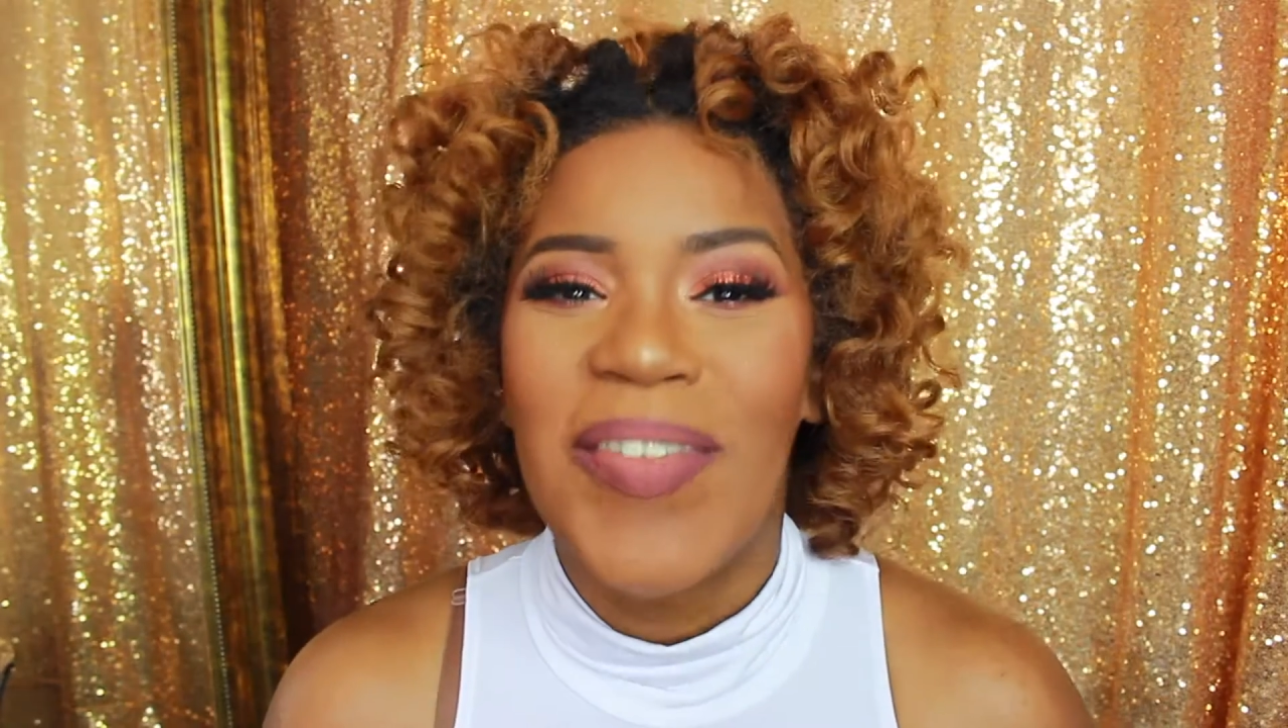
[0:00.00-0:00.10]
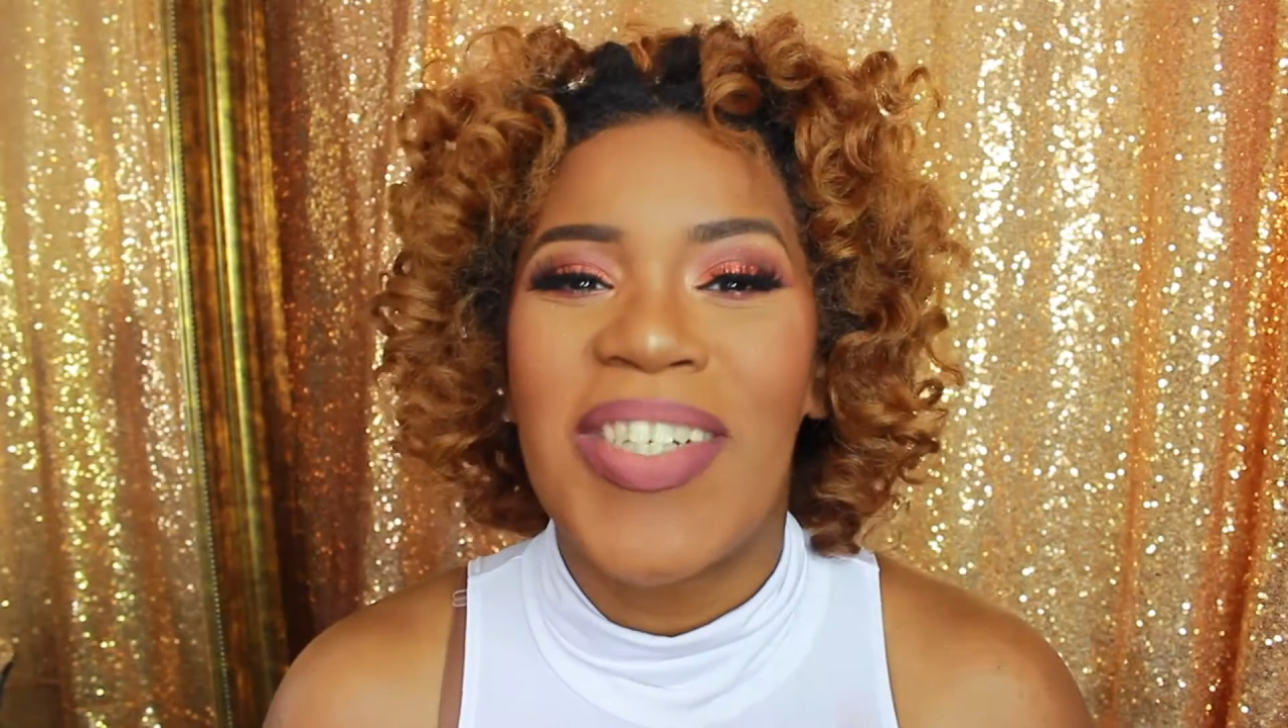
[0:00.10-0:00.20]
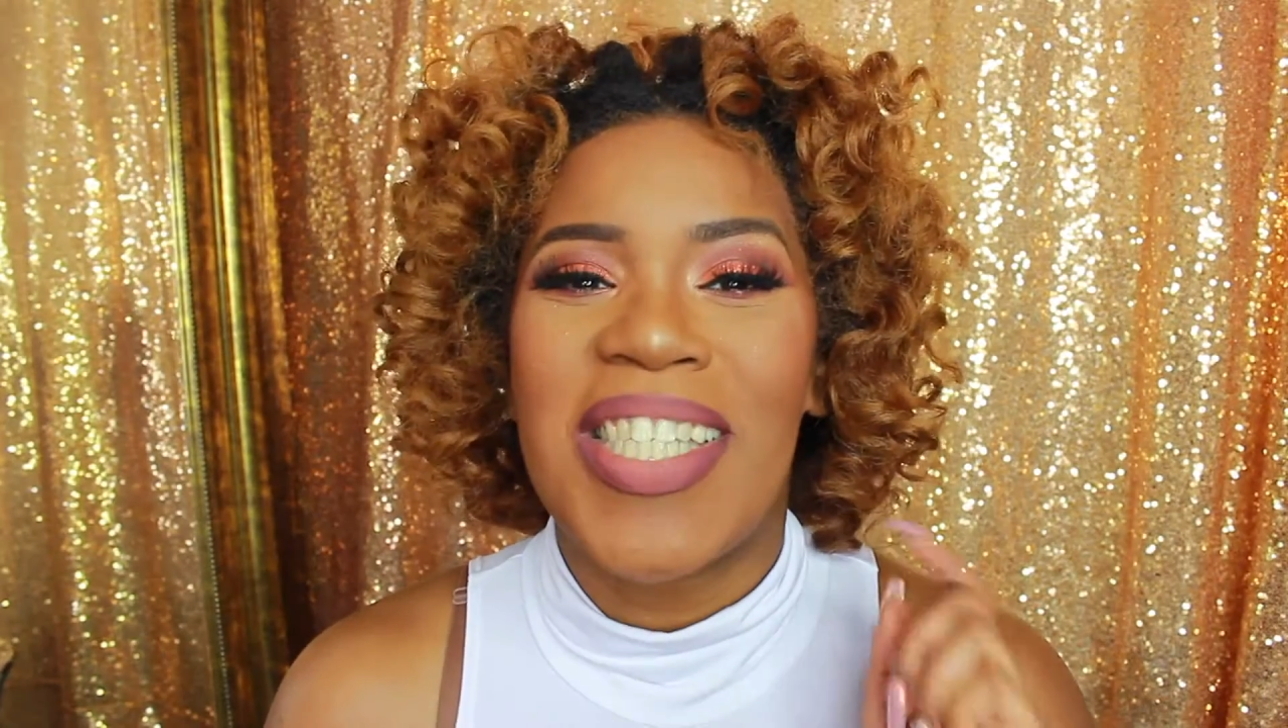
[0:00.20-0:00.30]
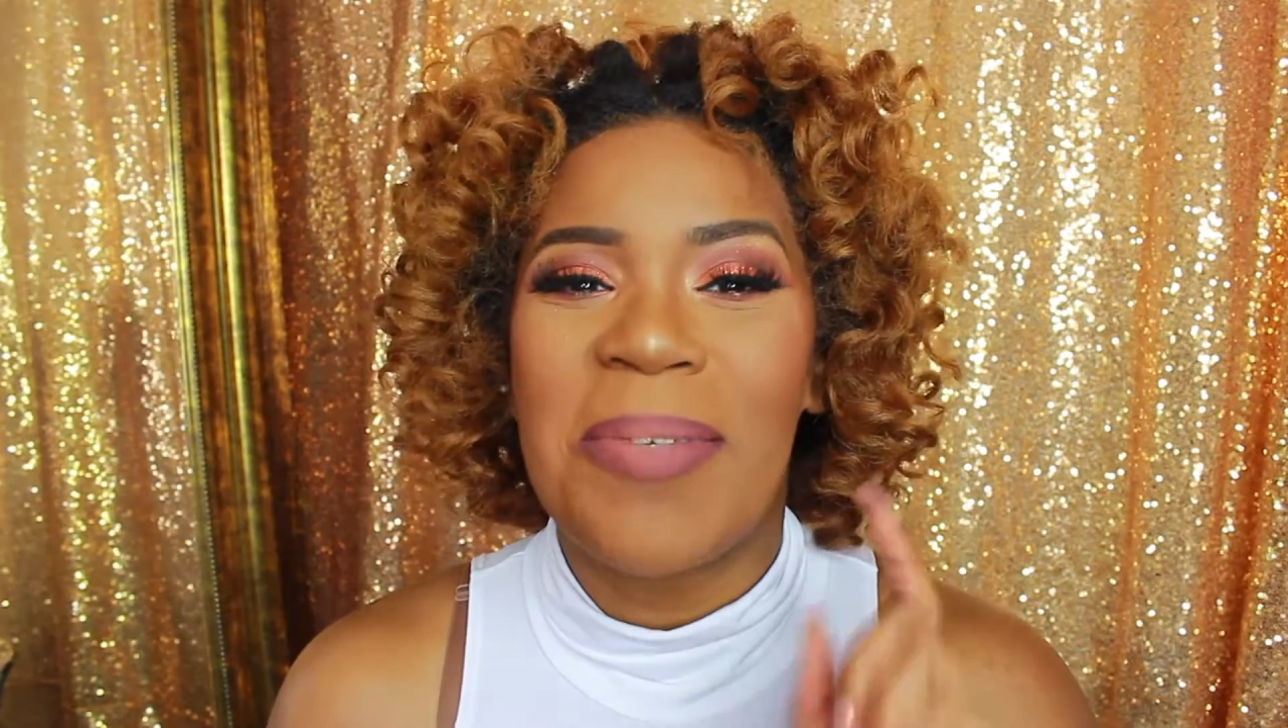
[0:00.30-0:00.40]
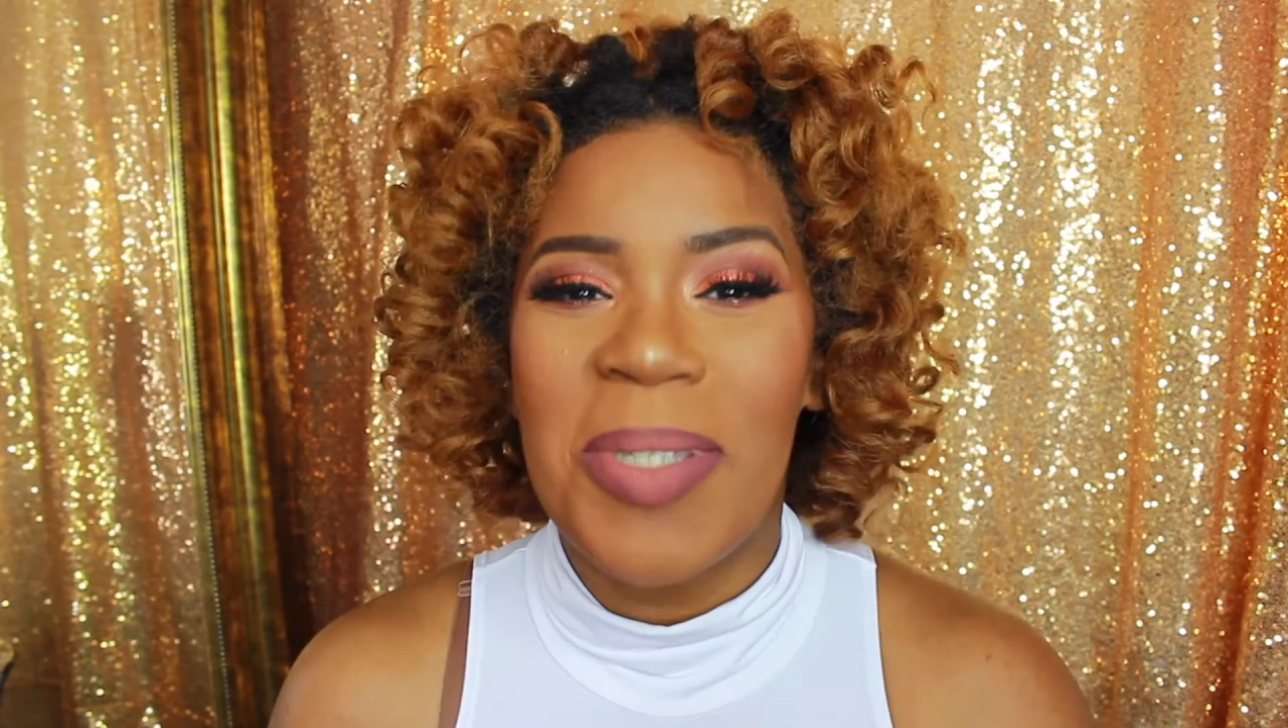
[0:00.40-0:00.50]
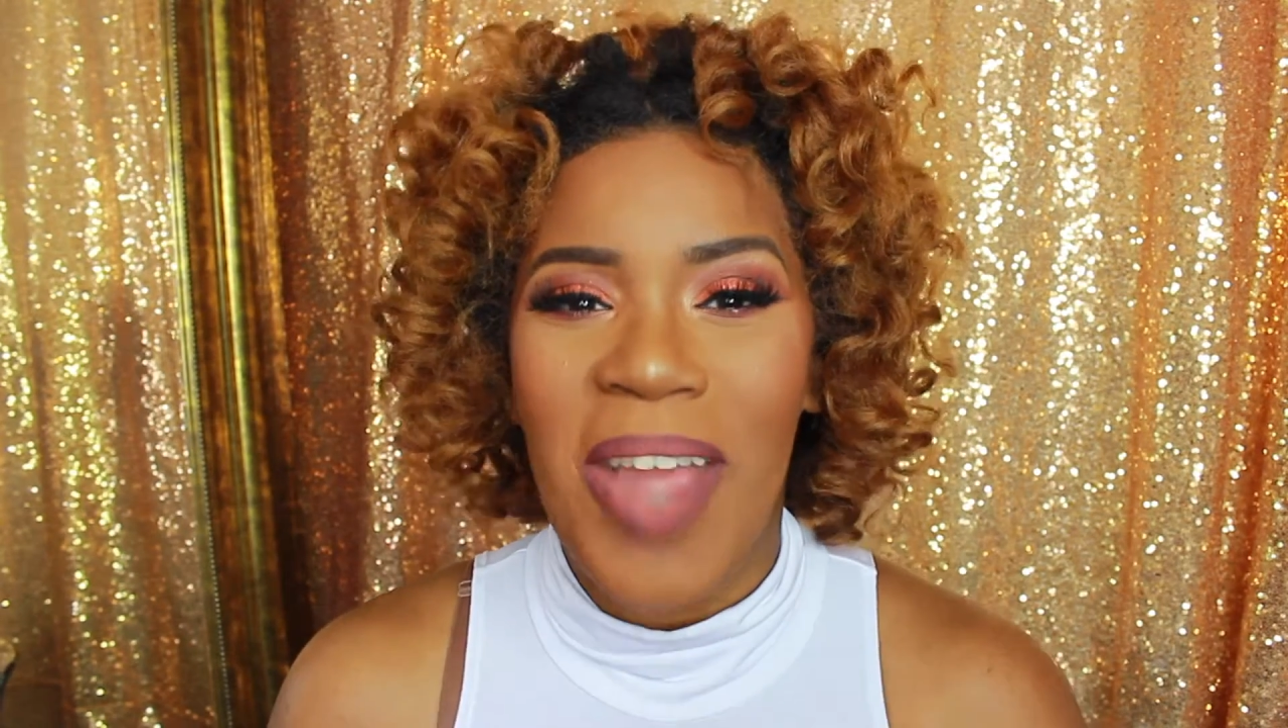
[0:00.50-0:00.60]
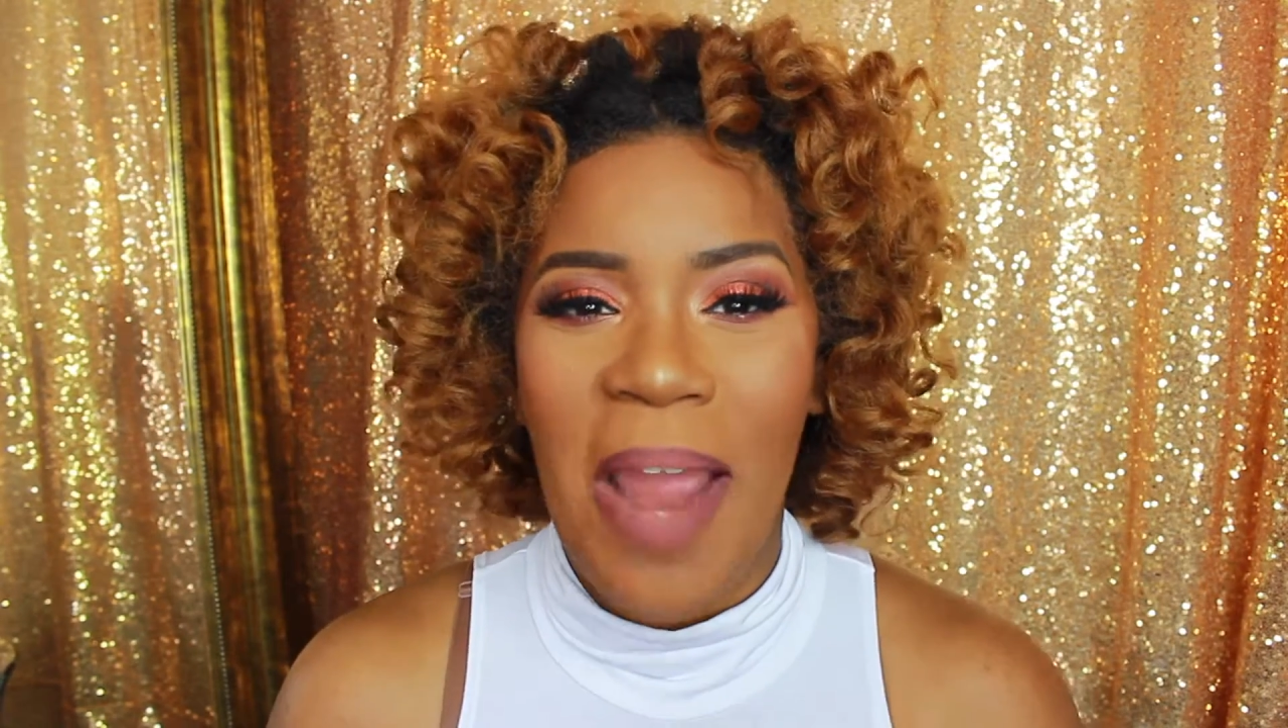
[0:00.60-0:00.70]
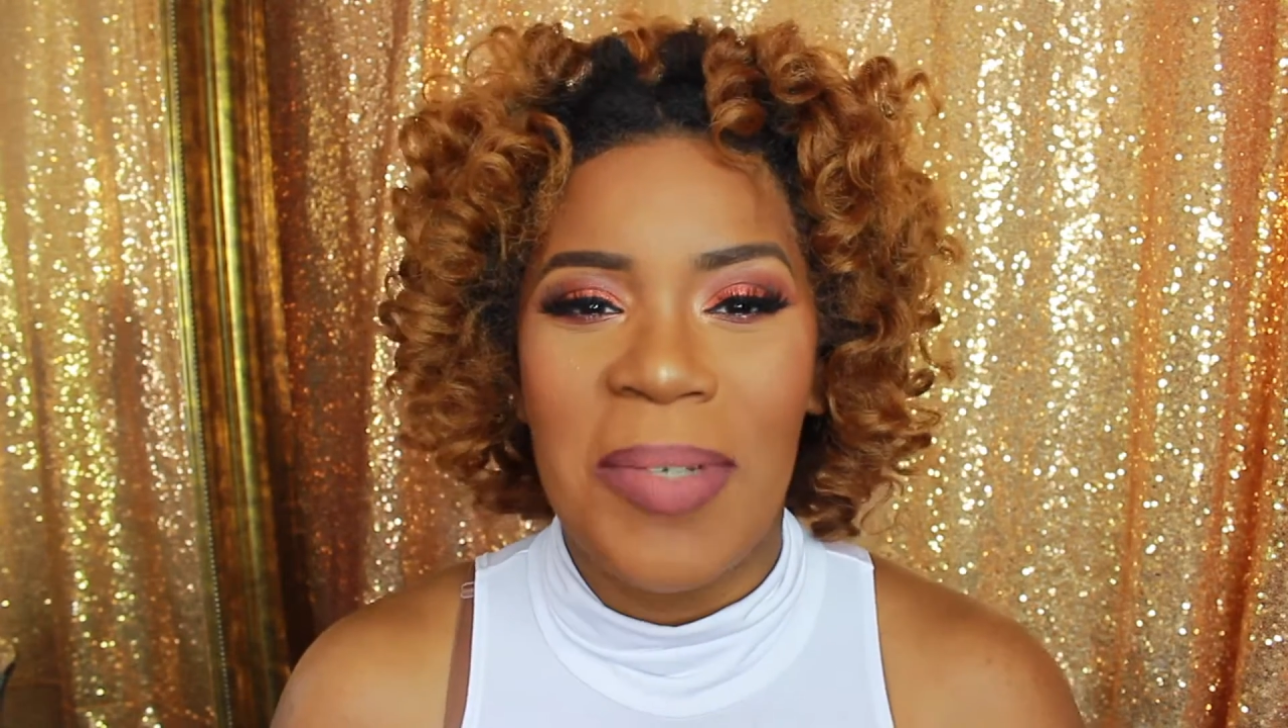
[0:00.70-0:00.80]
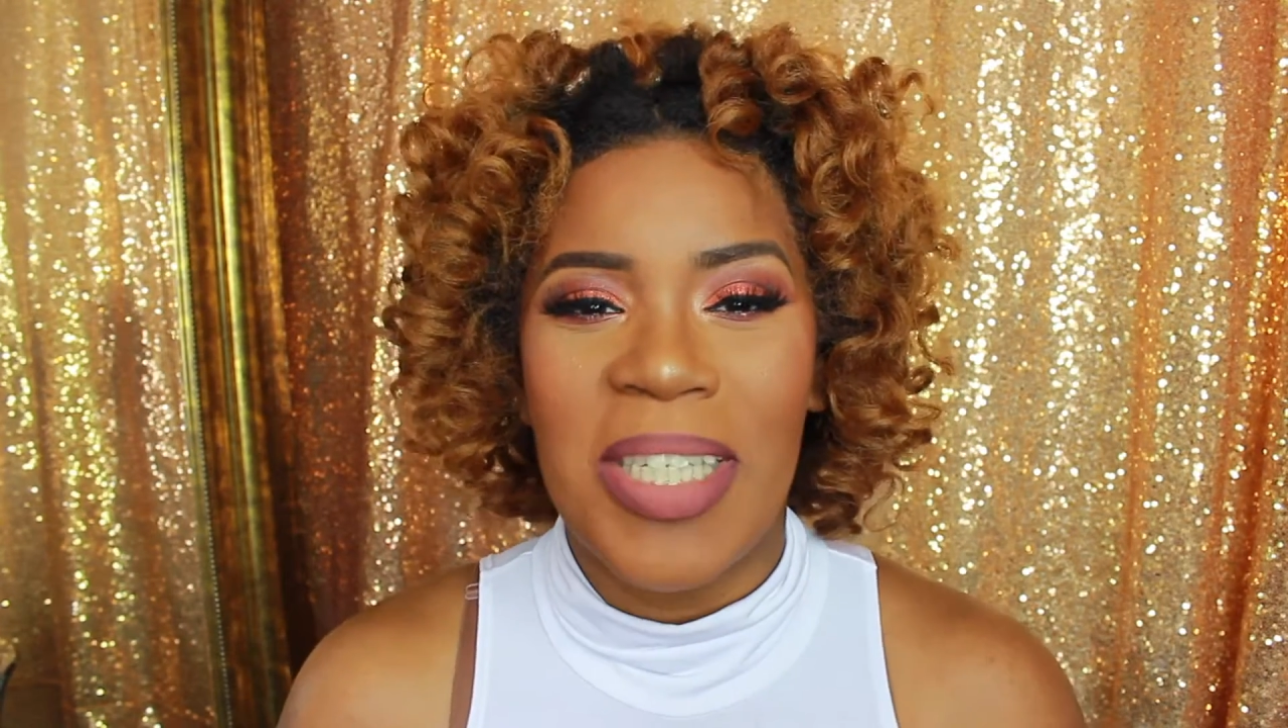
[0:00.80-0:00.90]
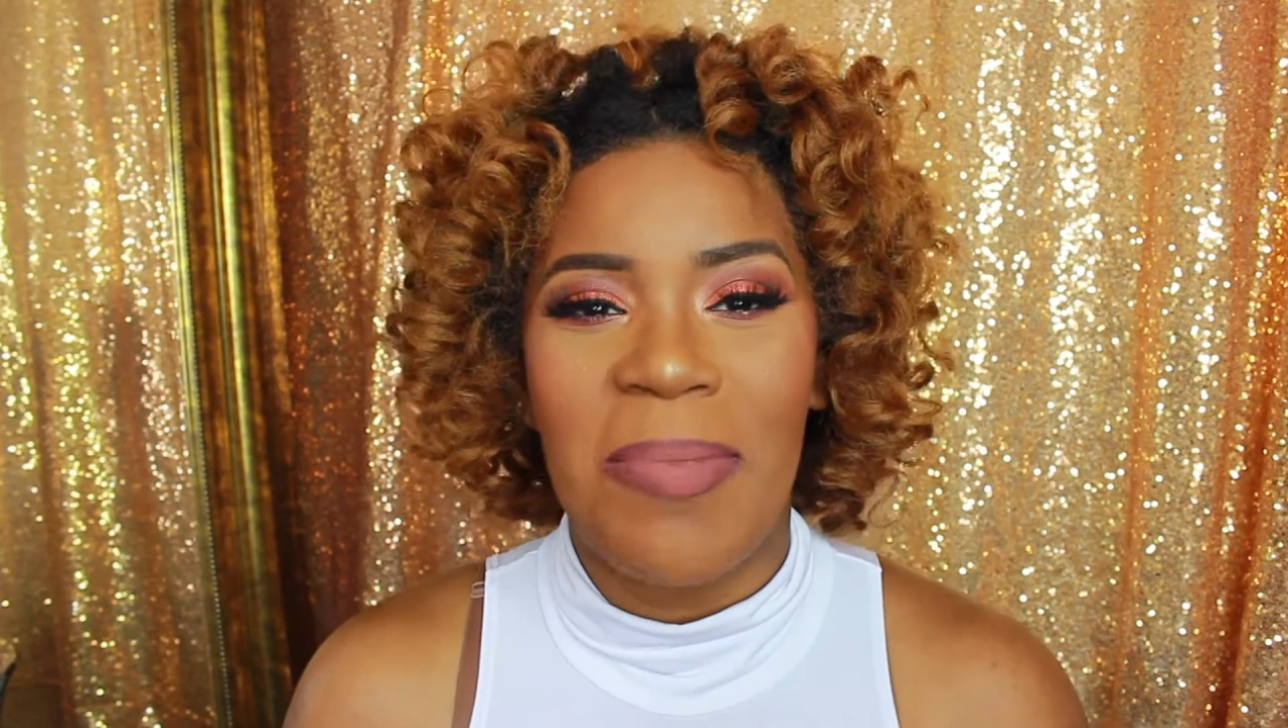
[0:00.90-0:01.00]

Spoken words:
for subscribing